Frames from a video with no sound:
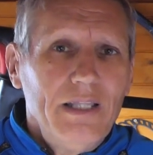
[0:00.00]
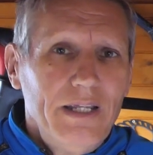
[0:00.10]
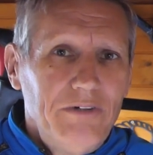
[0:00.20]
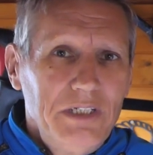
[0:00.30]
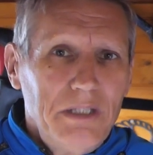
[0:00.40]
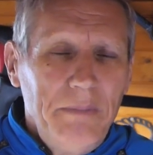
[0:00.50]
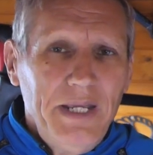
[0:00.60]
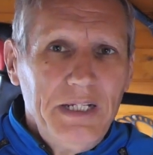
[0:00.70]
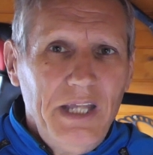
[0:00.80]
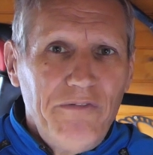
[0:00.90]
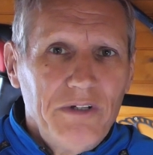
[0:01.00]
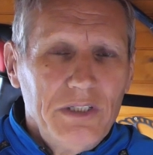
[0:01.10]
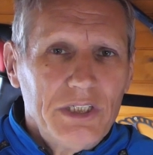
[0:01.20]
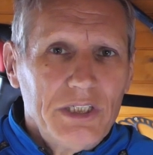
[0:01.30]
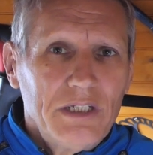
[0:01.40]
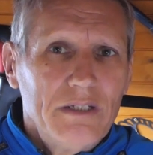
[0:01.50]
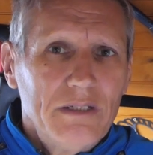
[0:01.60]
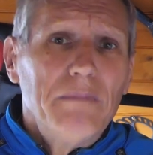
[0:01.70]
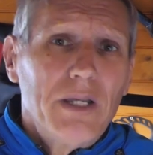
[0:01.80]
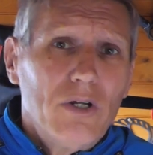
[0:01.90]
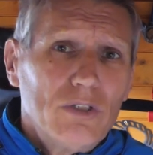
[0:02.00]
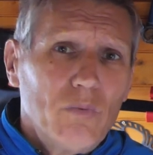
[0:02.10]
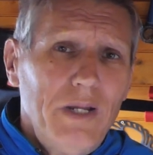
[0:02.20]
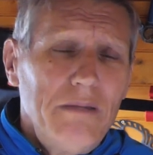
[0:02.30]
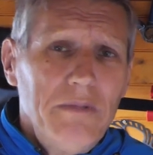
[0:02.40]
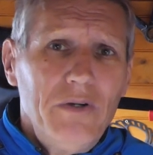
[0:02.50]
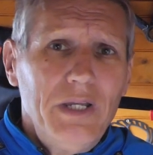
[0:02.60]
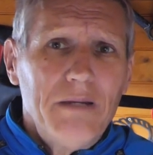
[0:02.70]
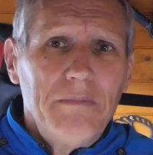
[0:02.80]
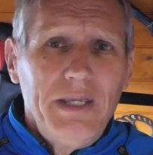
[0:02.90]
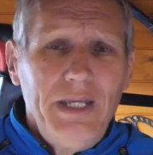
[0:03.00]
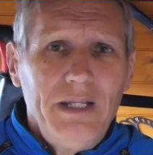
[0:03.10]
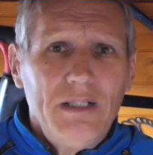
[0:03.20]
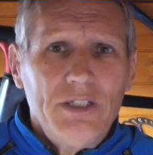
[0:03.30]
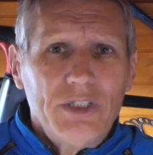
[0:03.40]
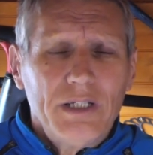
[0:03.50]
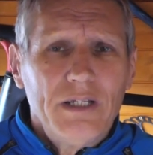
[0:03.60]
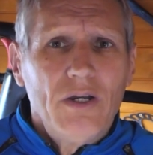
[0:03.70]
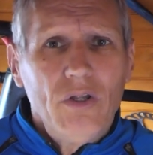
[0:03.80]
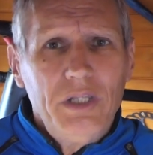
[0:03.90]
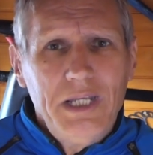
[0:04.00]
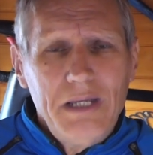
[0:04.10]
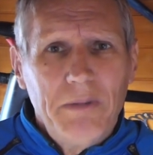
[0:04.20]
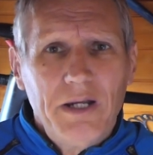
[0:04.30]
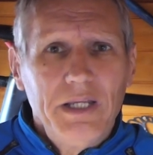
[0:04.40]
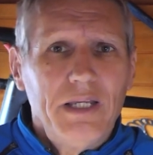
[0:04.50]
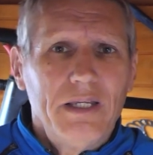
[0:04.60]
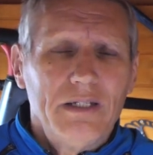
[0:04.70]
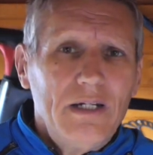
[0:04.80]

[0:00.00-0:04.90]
there is a big difference, because when I'm going up the hills on the e-bike,